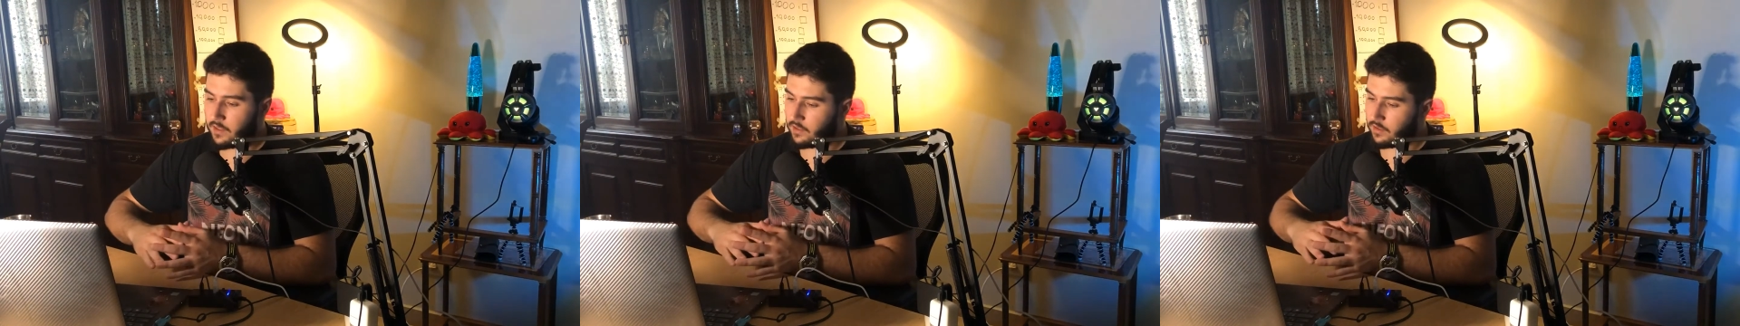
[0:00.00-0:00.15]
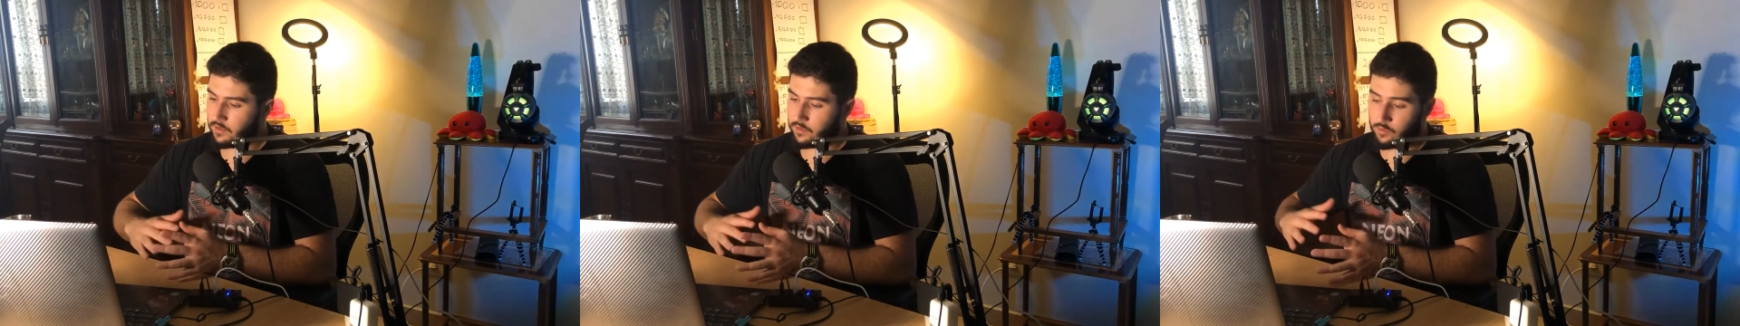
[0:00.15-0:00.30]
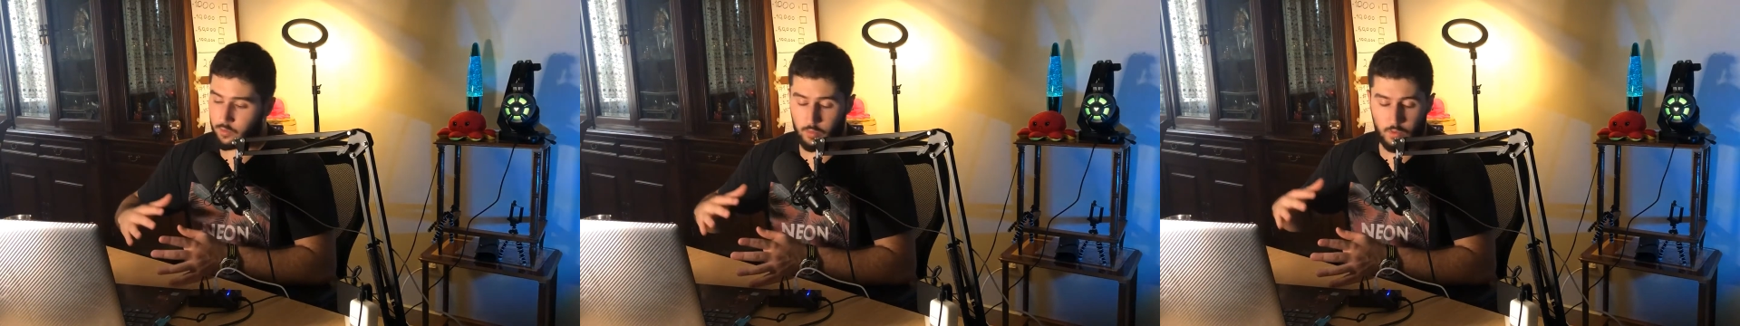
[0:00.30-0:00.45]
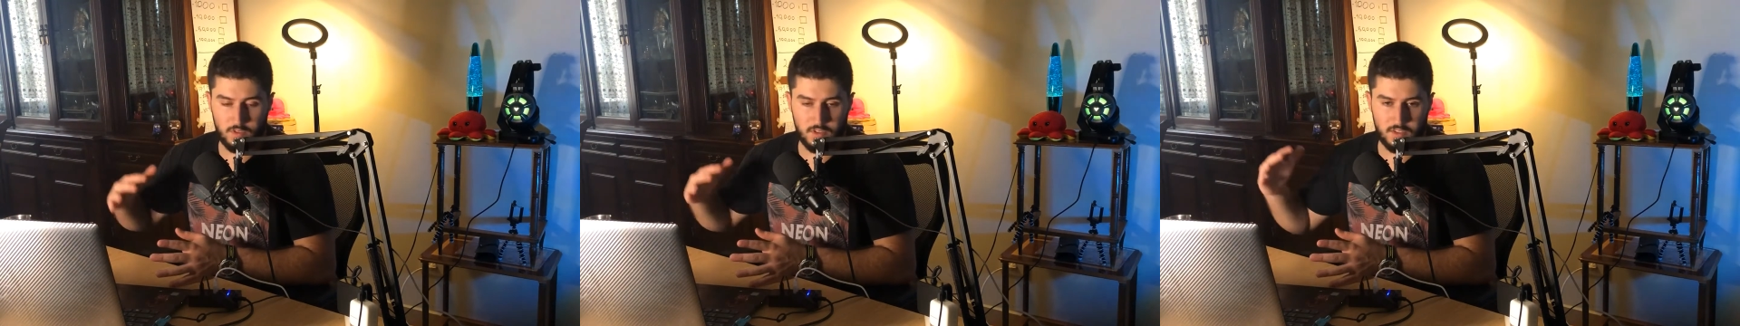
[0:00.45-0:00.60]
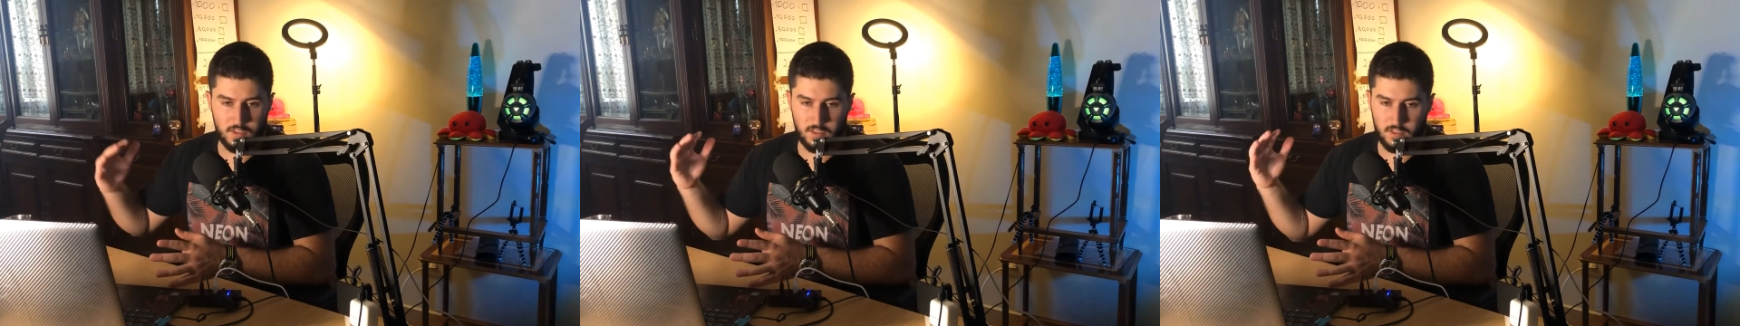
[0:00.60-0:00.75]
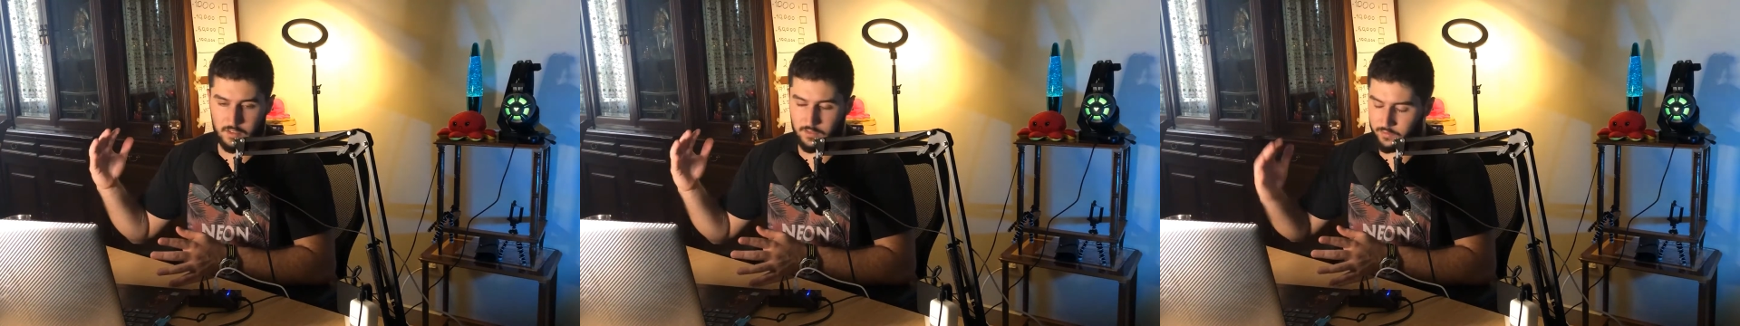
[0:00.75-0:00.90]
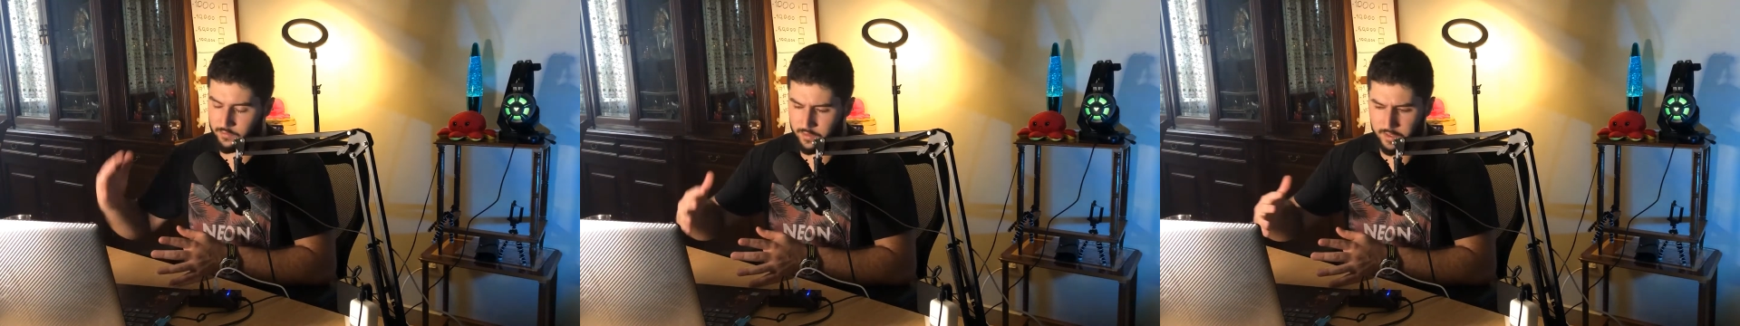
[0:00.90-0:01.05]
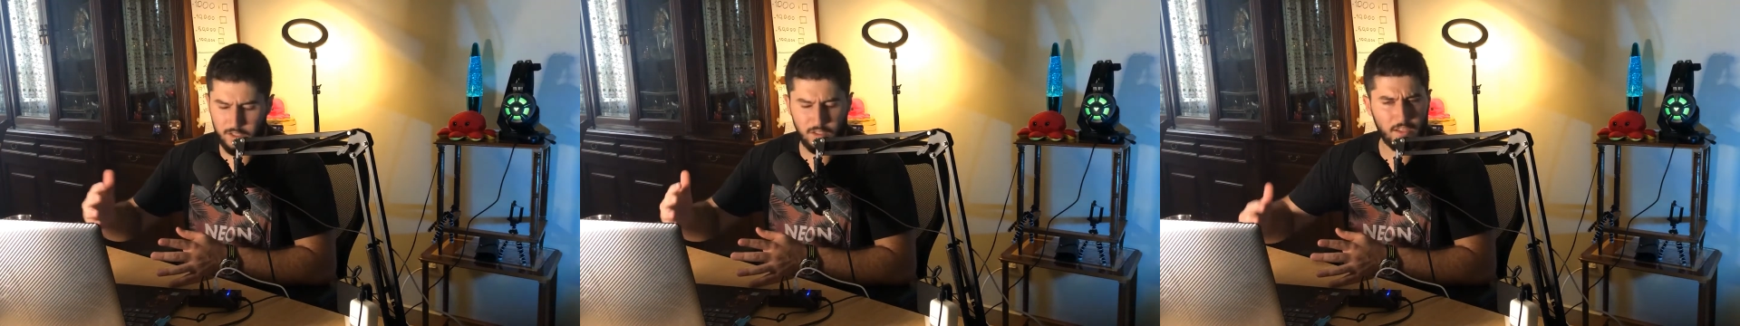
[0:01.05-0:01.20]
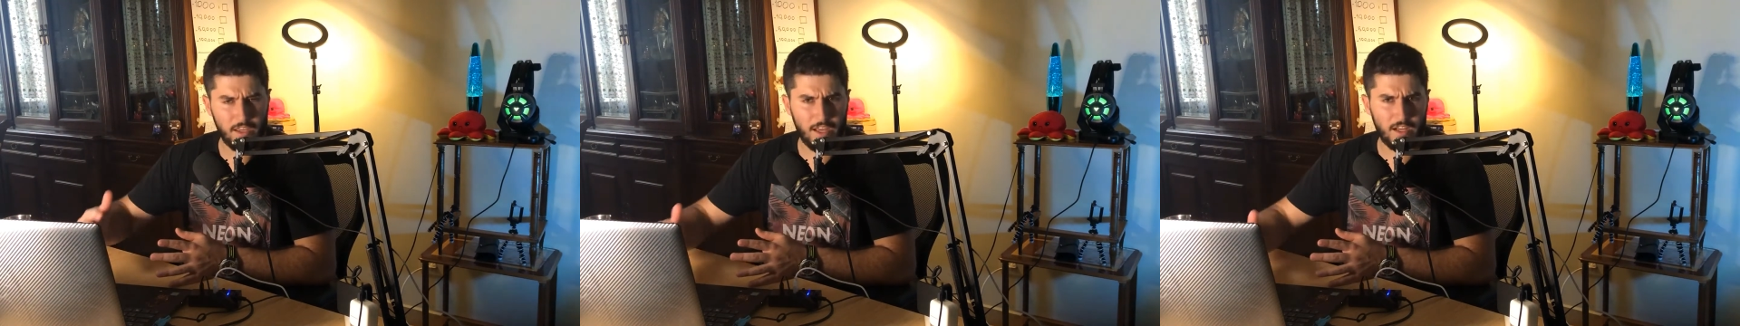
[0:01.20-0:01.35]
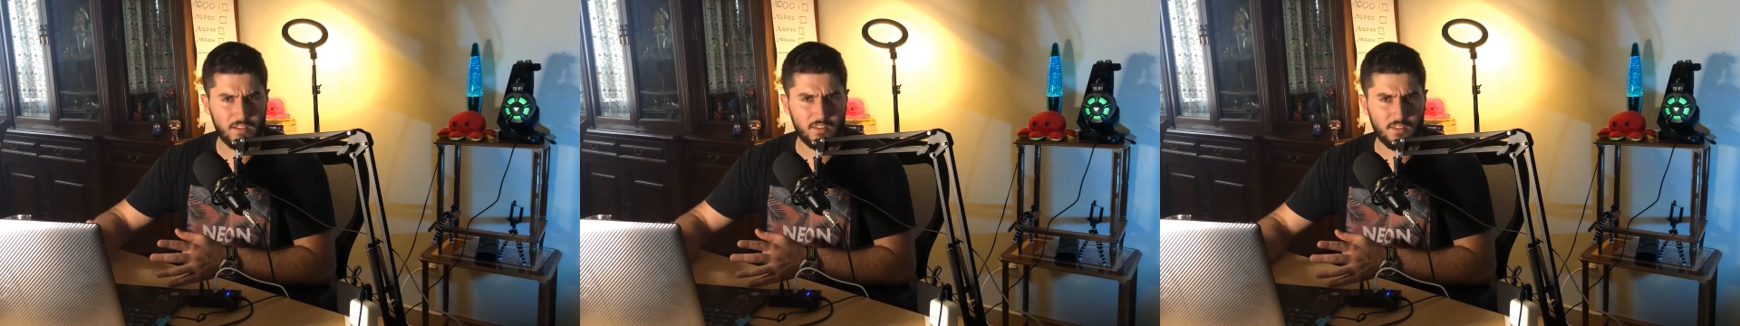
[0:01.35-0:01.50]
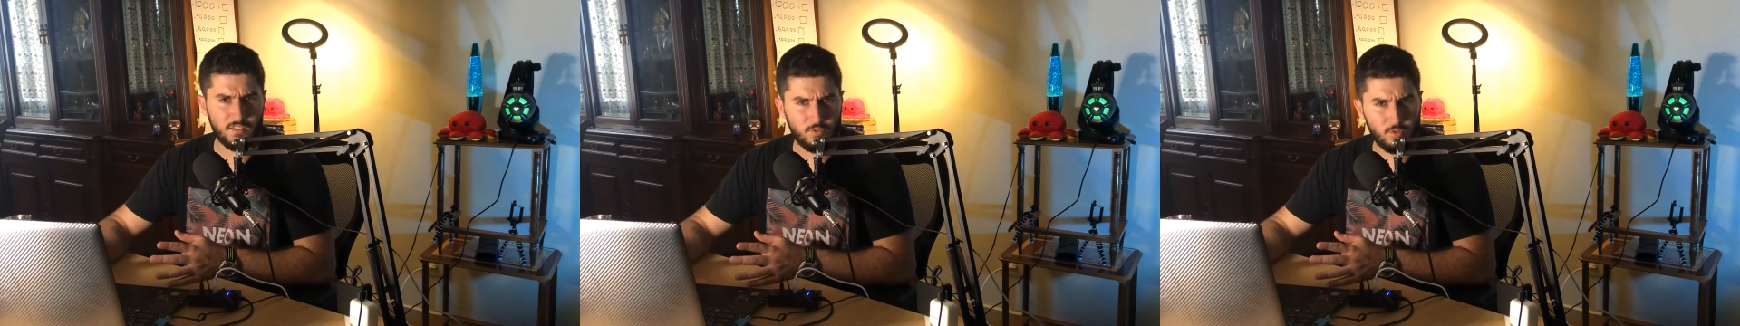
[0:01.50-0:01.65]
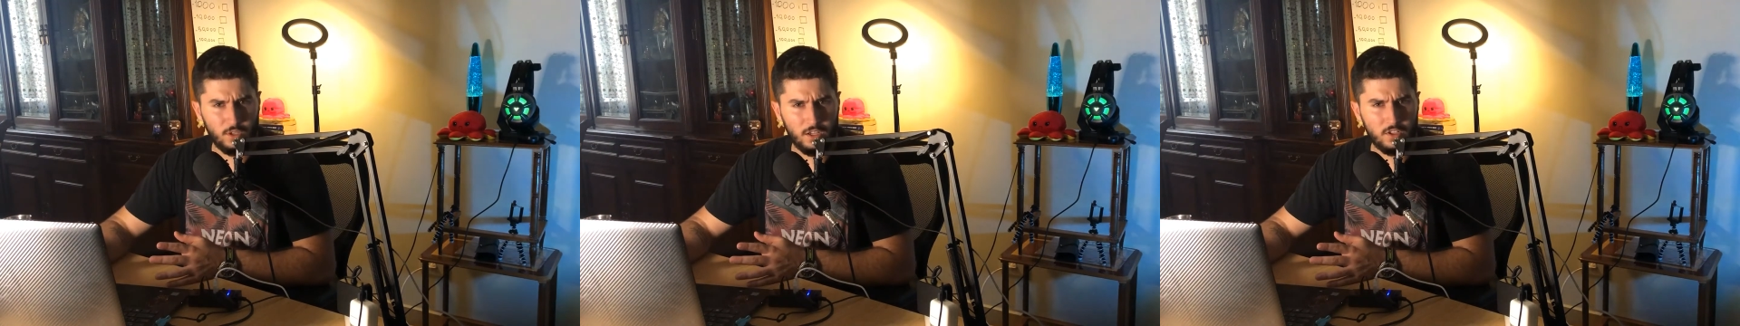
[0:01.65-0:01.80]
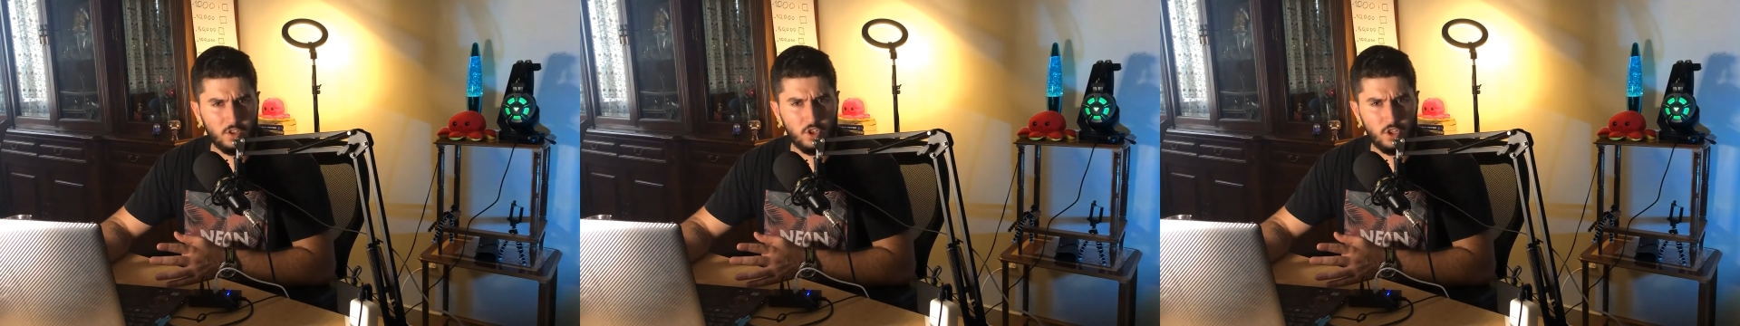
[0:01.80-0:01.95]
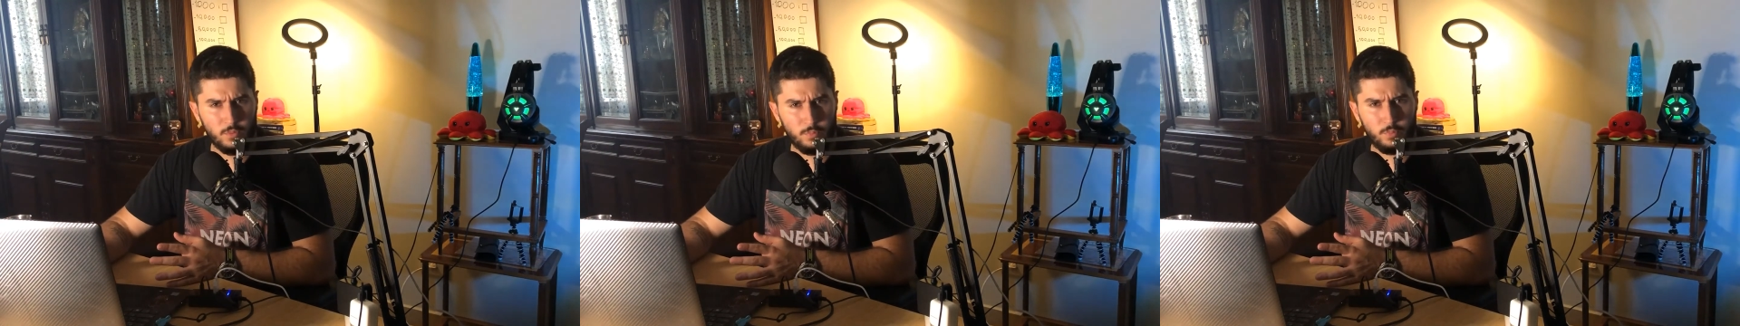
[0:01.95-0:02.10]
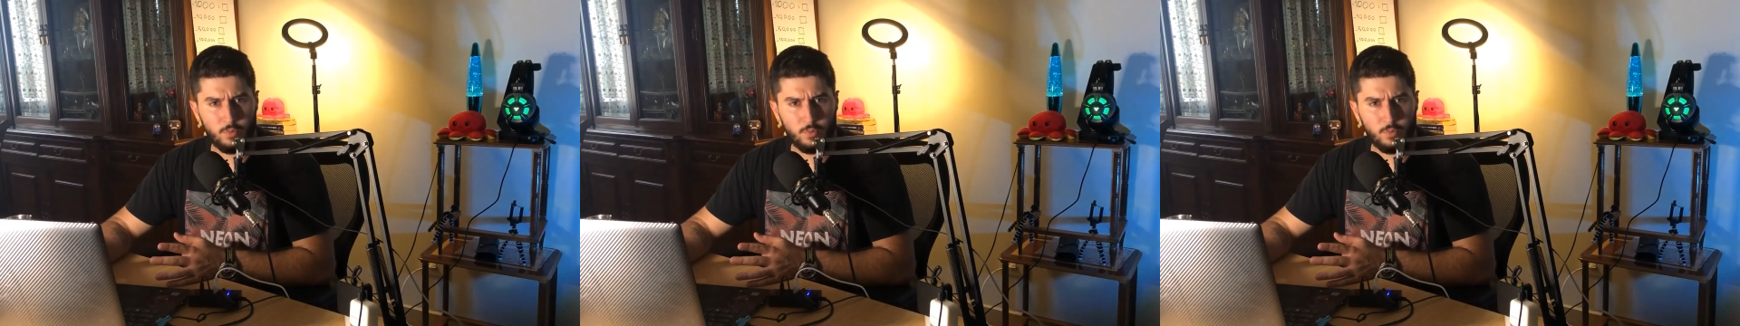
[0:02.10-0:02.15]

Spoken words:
It was very hectic to actually